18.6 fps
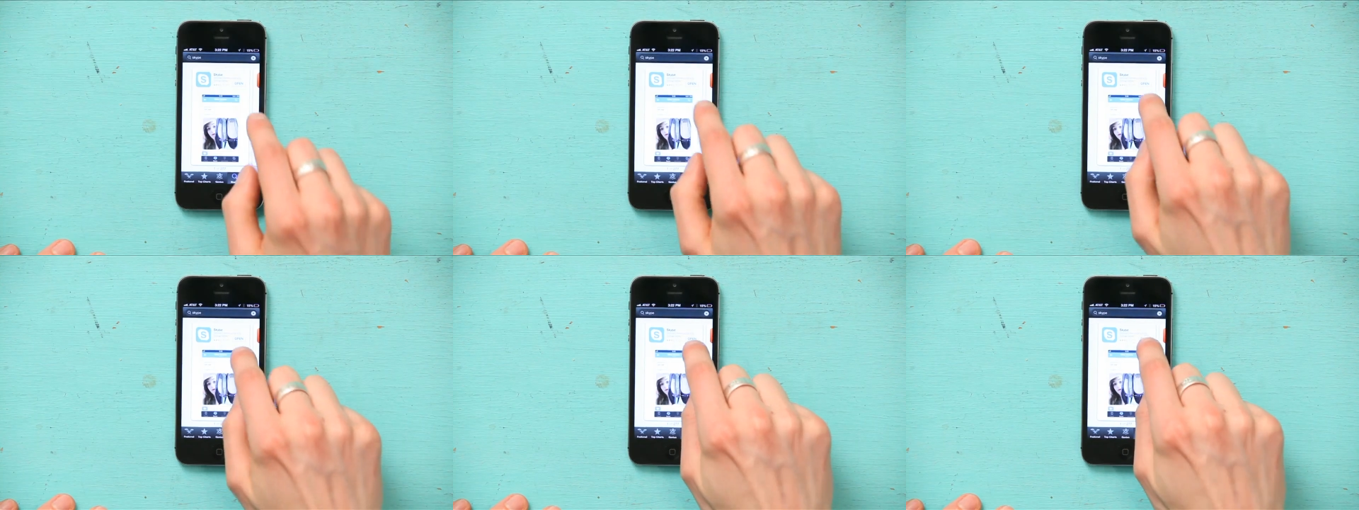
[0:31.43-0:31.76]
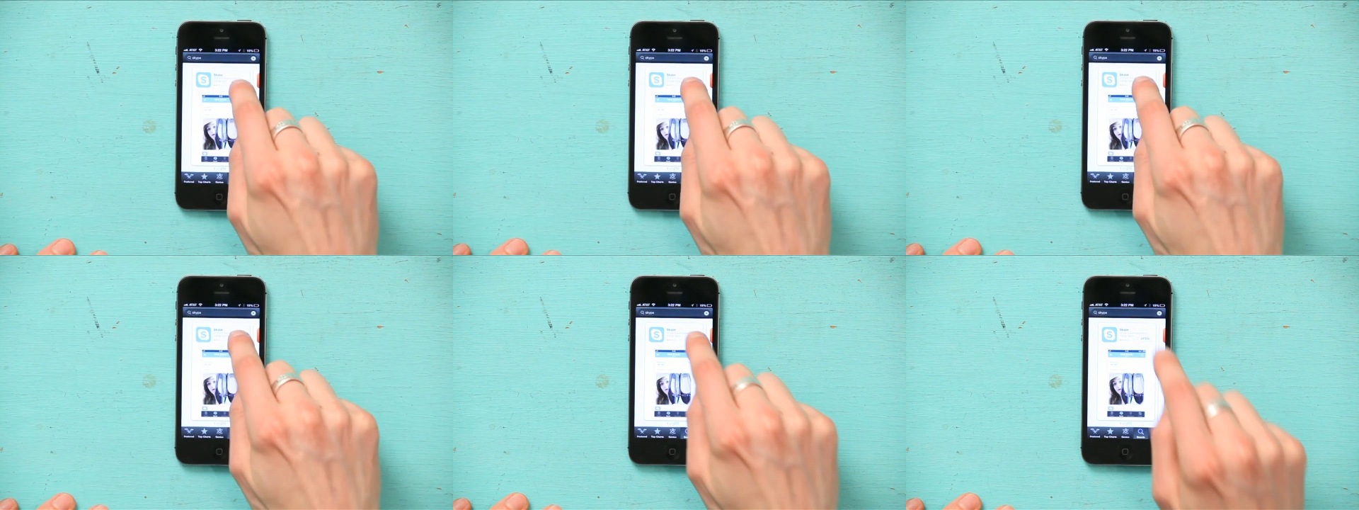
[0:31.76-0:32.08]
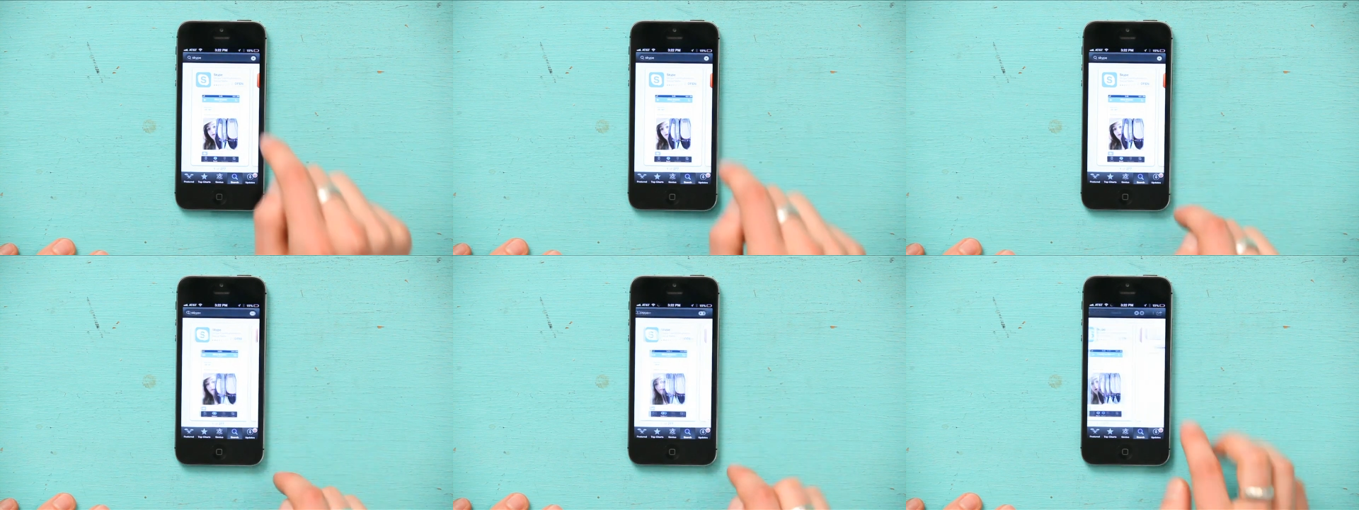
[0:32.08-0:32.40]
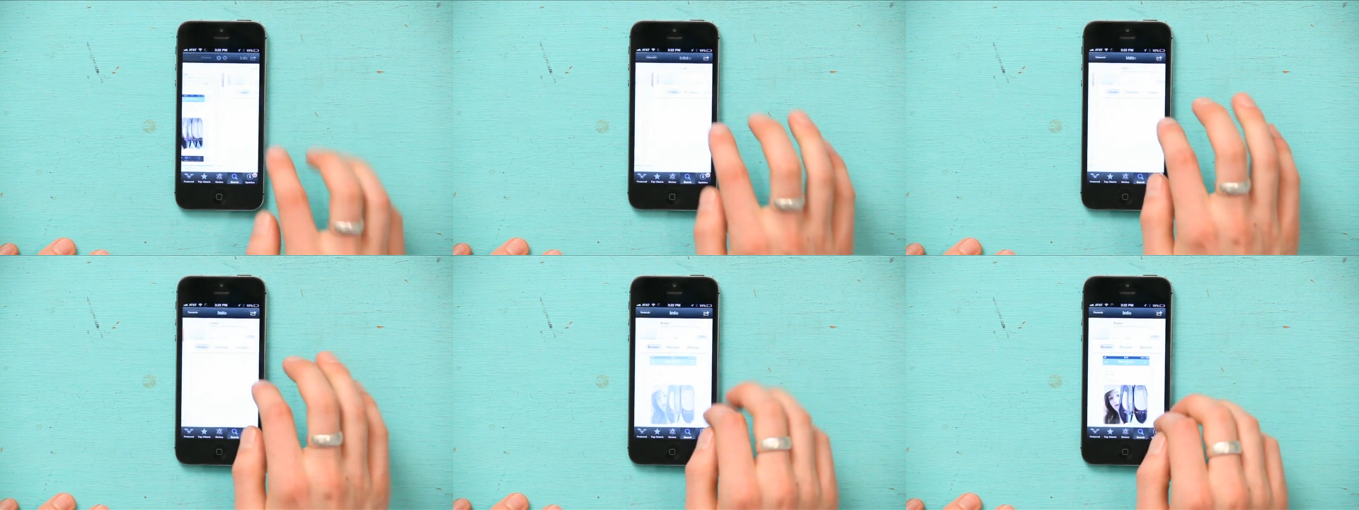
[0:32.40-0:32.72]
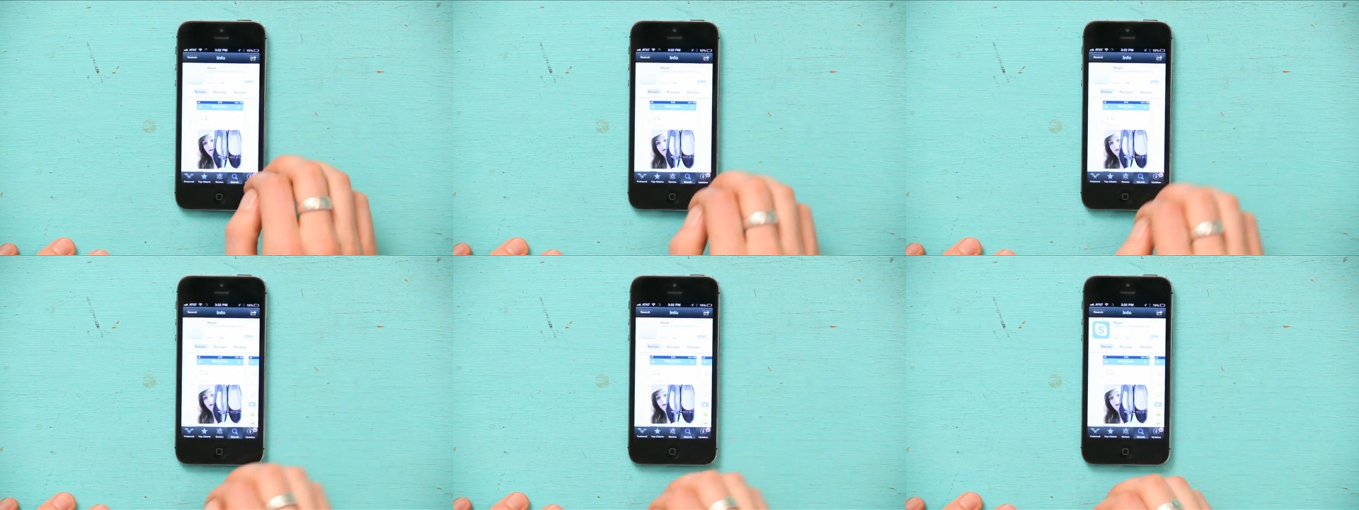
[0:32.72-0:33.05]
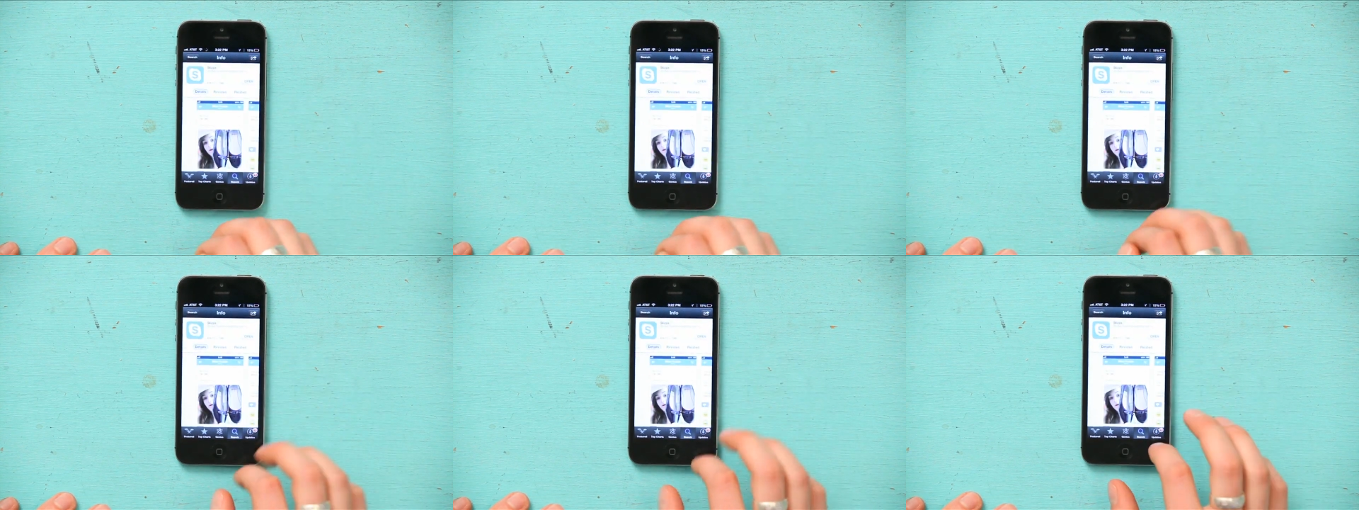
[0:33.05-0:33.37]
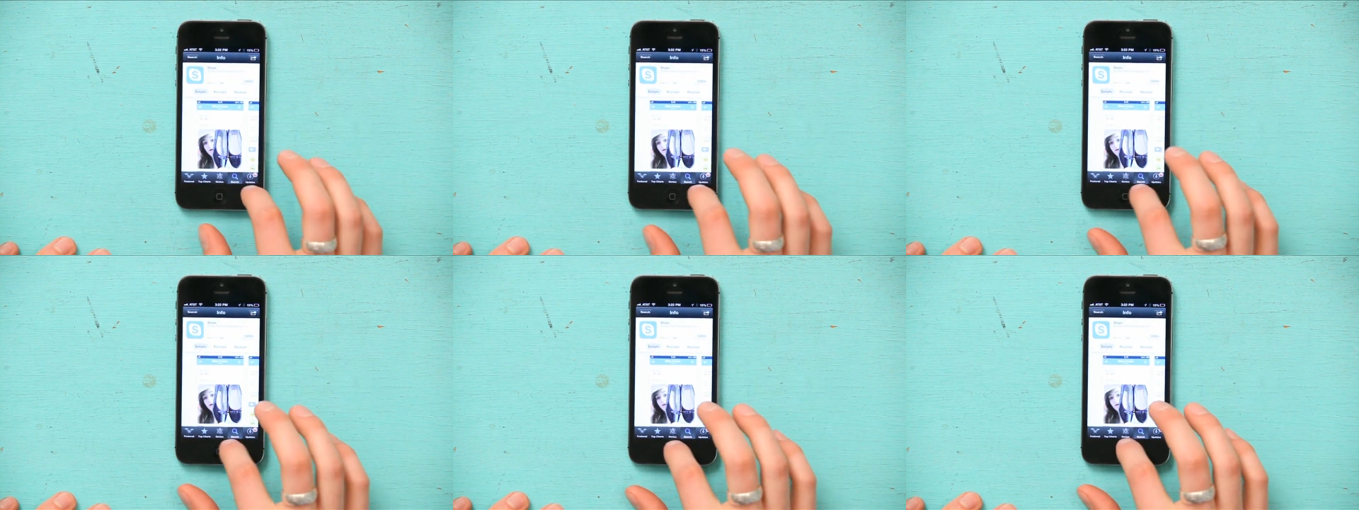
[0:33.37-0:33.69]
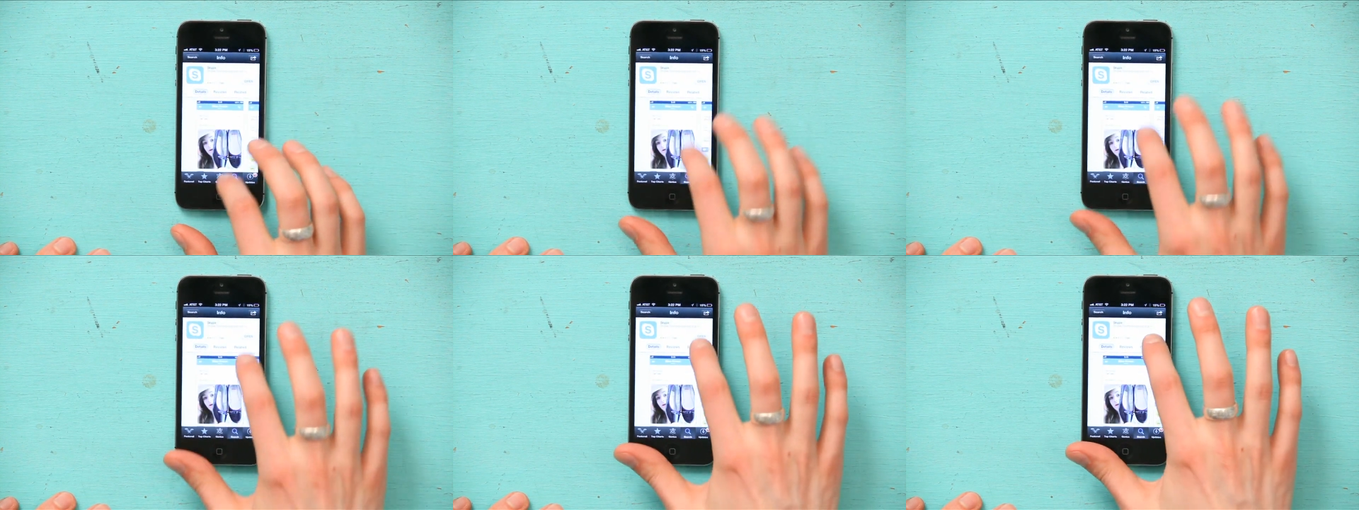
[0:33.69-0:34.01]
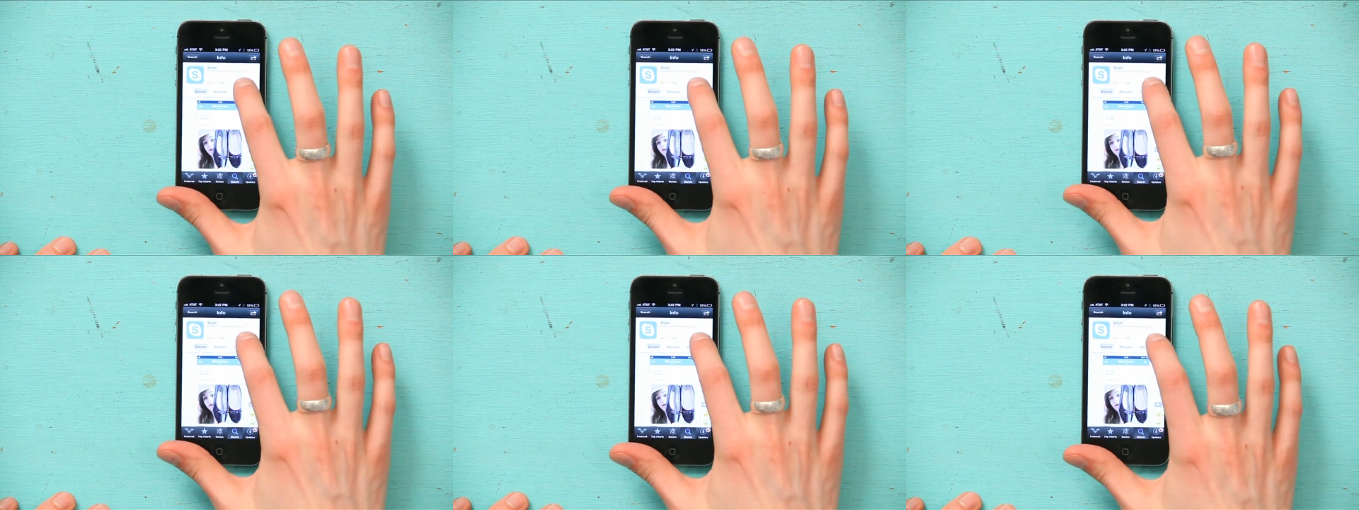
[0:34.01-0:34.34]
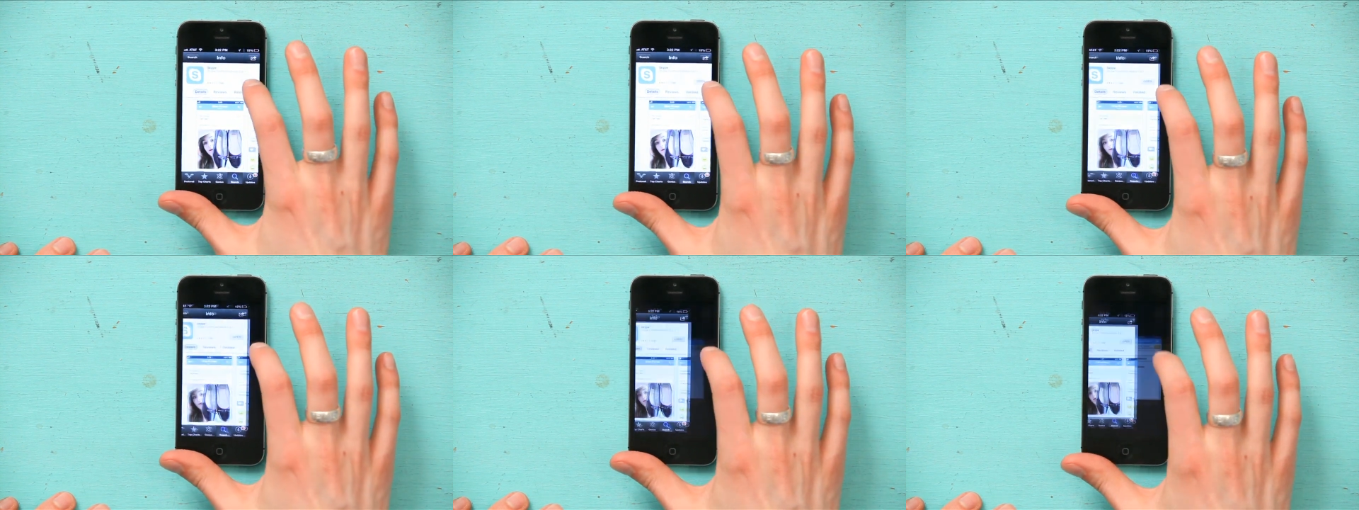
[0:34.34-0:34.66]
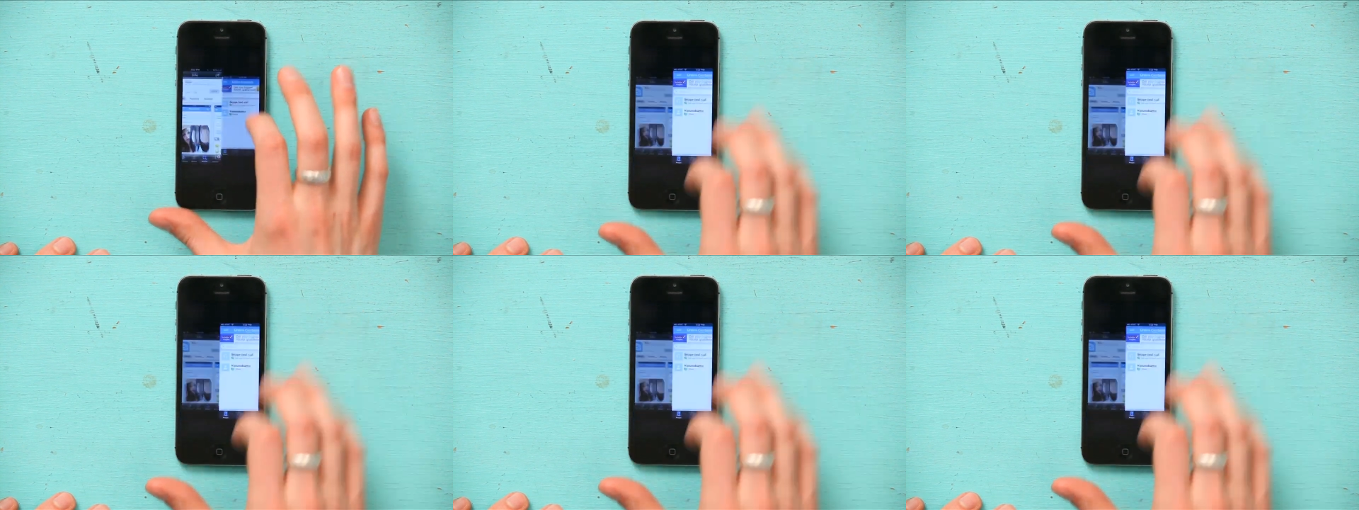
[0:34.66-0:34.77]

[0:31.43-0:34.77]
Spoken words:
(no speaker visible)